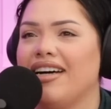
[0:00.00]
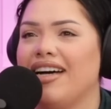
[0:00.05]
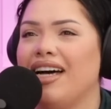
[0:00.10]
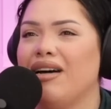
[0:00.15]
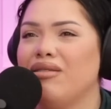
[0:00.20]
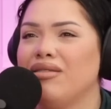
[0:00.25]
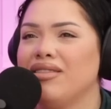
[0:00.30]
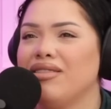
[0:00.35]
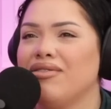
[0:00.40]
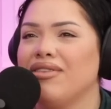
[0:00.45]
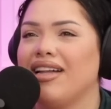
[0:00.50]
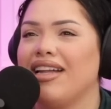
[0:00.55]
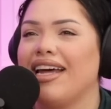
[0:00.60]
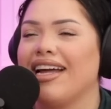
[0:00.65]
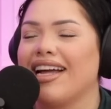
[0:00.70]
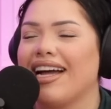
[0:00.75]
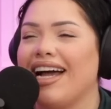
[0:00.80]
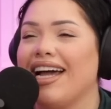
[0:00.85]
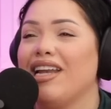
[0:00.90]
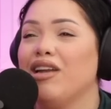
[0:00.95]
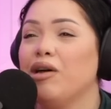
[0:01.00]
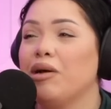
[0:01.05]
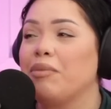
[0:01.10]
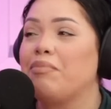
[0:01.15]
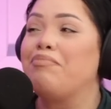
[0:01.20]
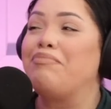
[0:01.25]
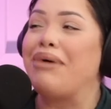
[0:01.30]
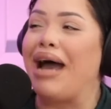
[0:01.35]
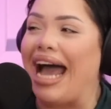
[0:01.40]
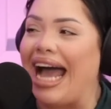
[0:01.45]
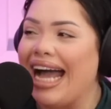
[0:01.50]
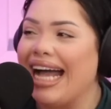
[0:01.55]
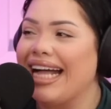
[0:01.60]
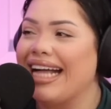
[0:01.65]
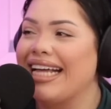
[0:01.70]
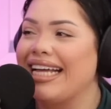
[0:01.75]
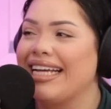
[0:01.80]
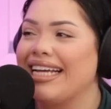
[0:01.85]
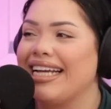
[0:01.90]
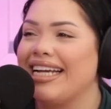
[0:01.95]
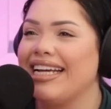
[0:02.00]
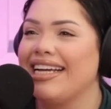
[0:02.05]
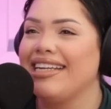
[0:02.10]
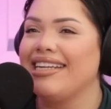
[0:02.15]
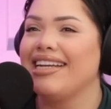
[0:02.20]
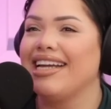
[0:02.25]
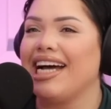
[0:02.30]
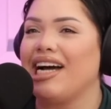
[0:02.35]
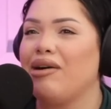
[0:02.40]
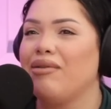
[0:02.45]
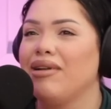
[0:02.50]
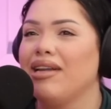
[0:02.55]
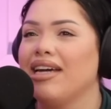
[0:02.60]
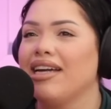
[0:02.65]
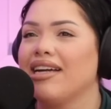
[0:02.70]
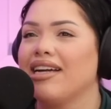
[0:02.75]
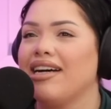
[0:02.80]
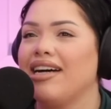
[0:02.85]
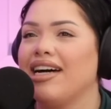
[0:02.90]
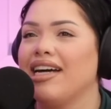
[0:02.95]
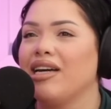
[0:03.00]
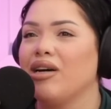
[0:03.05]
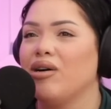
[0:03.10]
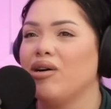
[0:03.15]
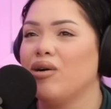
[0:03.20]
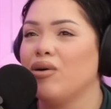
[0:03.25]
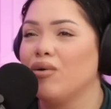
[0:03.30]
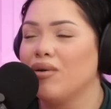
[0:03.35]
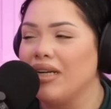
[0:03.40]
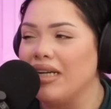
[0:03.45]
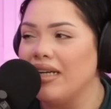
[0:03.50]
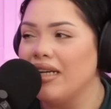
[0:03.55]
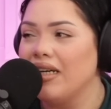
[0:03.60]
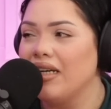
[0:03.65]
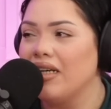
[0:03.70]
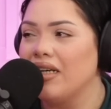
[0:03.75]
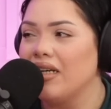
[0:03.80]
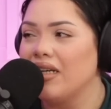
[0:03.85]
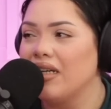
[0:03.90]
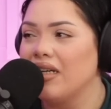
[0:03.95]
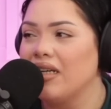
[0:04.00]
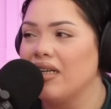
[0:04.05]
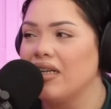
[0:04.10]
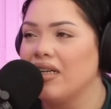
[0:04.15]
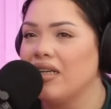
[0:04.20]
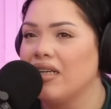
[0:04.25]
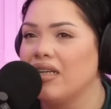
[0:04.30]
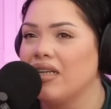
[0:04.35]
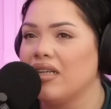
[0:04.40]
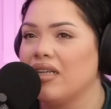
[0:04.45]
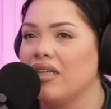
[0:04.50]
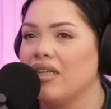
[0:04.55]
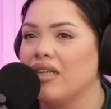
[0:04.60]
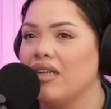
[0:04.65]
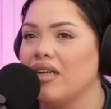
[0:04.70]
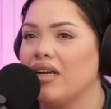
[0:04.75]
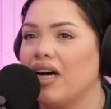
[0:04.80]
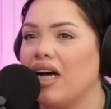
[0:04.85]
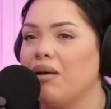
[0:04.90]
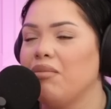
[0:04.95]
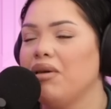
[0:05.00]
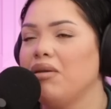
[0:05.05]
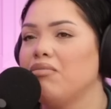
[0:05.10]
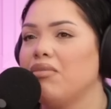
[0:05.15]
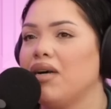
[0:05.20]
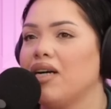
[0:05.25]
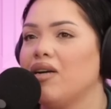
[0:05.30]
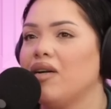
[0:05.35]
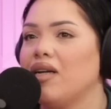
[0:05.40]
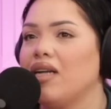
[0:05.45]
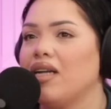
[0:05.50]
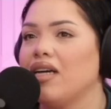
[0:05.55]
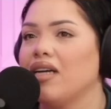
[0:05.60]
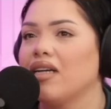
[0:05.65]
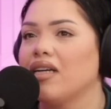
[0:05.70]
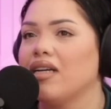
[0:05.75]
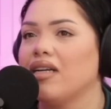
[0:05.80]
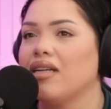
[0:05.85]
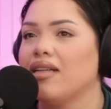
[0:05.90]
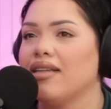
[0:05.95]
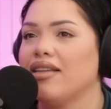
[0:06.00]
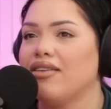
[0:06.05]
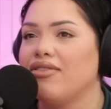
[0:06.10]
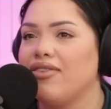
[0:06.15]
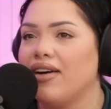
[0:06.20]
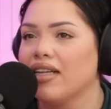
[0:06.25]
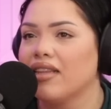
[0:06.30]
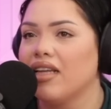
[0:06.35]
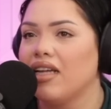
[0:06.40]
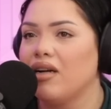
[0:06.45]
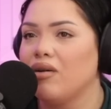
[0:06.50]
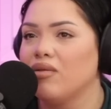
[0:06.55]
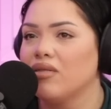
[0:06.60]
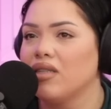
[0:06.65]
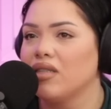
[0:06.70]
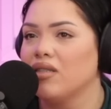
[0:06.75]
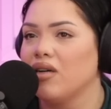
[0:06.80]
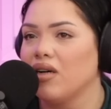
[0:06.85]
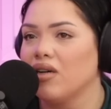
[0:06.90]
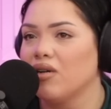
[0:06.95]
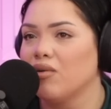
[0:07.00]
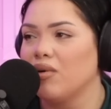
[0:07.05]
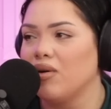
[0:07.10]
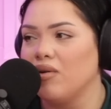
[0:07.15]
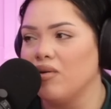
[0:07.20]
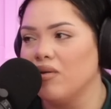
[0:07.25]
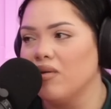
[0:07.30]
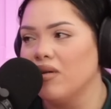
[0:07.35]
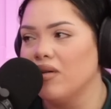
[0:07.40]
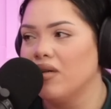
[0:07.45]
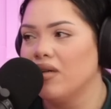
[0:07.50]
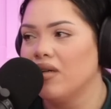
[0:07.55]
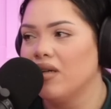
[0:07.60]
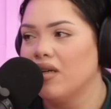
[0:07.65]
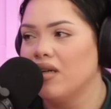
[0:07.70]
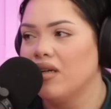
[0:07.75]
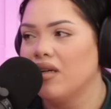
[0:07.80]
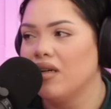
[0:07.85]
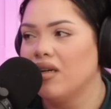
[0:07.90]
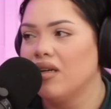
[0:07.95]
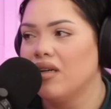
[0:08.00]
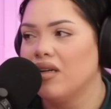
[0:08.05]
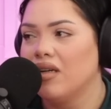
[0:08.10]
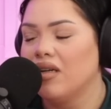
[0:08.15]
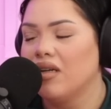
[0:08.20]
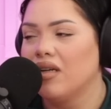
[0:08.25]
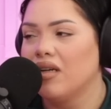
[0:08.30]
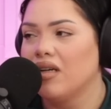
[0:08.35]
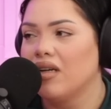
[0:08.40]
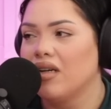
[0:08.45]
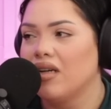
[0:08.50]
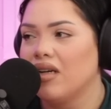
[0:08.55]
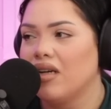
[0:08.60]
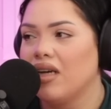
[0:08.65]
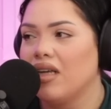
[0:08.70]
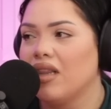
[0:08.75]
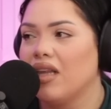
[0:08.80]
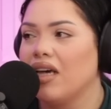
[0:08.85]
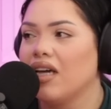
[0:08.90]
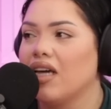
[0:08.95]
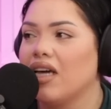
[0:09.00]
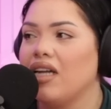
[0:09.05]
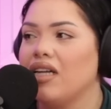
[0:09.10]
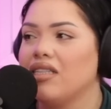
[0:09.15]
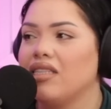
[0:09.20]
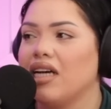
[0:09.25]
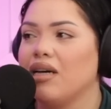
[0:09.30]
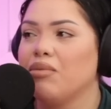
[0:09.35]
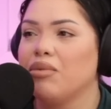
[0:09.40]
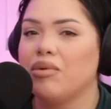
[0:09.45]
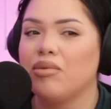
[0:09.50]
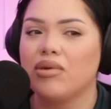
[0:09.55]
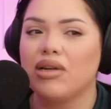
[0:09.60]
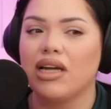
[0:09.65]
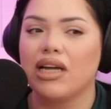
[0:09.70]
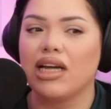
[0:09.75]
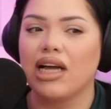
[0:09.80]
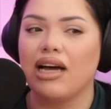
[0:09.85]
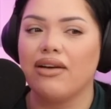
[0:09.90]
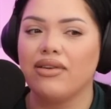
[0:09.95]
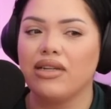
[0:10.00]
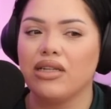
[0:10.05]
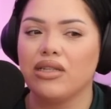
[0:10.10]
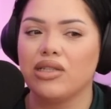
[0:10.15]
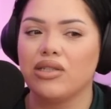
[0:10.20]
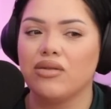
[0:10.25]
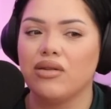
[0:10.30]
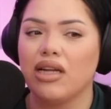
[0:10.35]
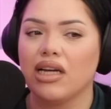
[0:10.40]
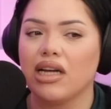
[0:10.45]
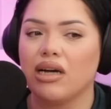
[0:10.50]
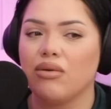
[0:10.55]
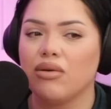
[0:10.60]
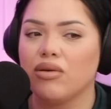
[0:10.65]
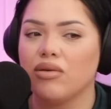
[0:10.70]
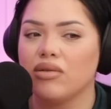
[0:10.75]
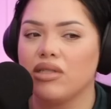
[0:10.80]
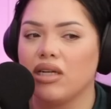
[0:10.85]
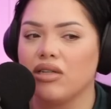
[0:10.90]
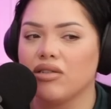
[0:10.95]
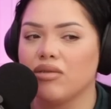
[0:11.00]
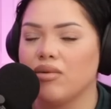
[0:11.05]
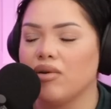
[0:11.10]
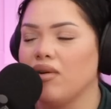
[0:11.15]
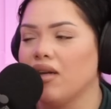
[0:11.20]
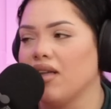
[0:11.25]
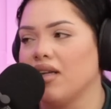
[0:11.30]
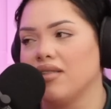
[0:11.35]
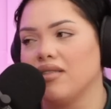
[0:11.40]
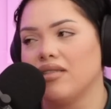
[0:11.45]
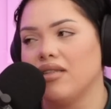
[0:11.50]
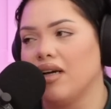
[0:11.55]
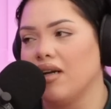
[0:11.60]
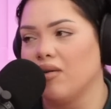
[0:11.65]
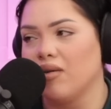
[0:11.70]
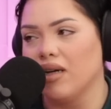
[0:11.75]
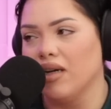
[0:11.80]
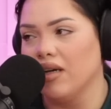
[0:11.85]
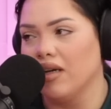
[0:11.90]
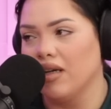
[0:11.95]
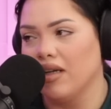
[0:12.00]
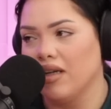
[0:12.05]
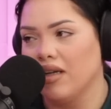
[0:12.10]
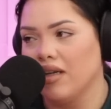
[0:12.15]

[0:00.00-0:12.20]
I was like, I look back and now like I think own that's cheating. I mean, Mayra, like the fact that I was like talking to Raul, and like anytime we would like have an issue, like I would go talk to Raul. Like, that's not okay.